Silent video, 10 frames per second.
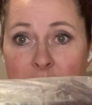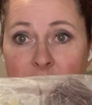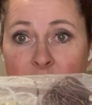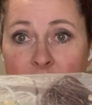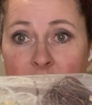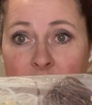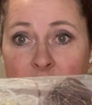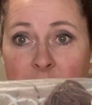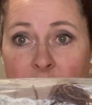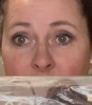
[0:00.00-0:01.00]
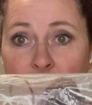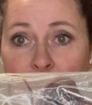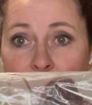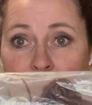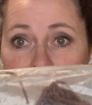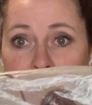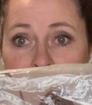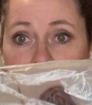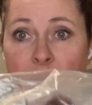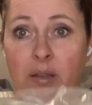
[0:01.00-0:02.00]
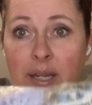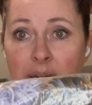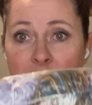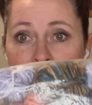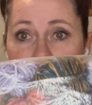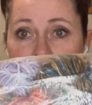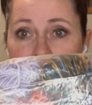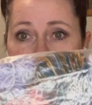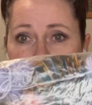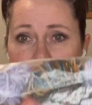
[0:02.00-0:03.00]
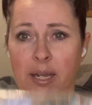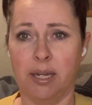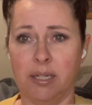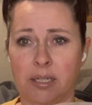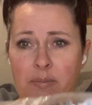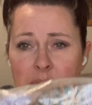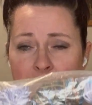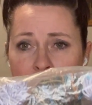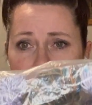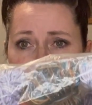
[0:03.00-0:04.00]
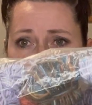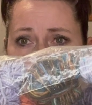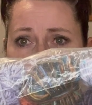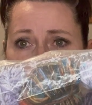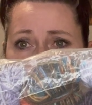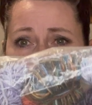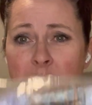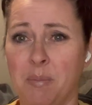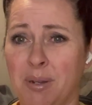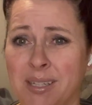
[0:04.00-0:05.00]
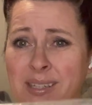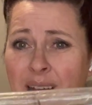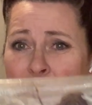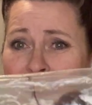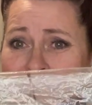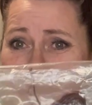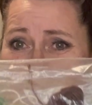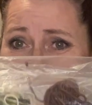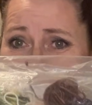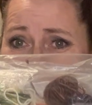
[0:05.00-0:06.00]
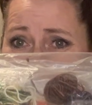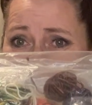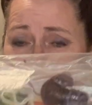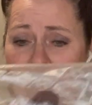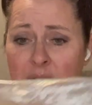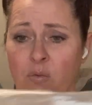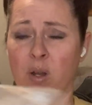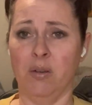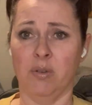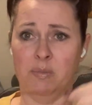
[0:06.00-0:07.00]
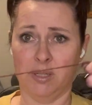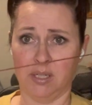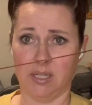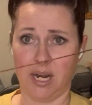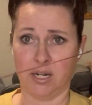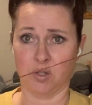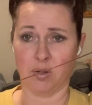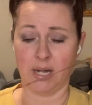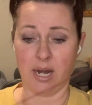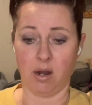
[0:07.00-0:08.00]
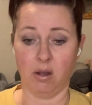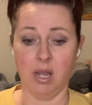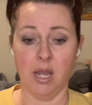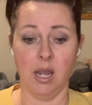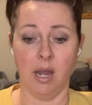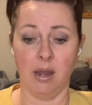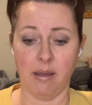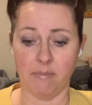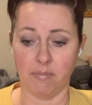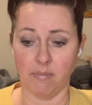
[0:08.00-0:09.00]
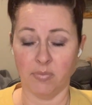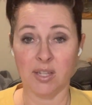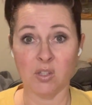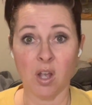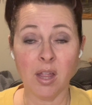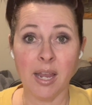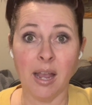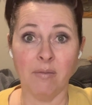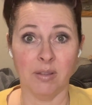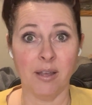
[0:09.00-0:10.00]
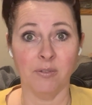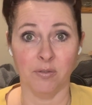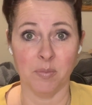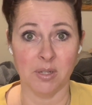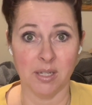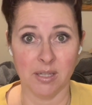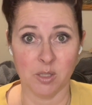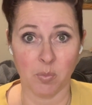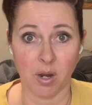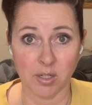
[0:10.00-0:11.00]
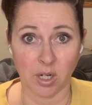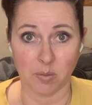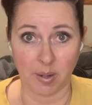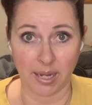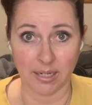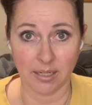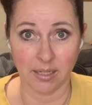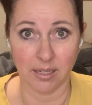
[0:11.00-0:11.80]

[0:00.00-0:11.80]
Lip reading: You can see that through the horrific glare from my light. I'm terribly sorry, but it's not much. I have one of them that's attached right now. That's all I have left from in this project bag.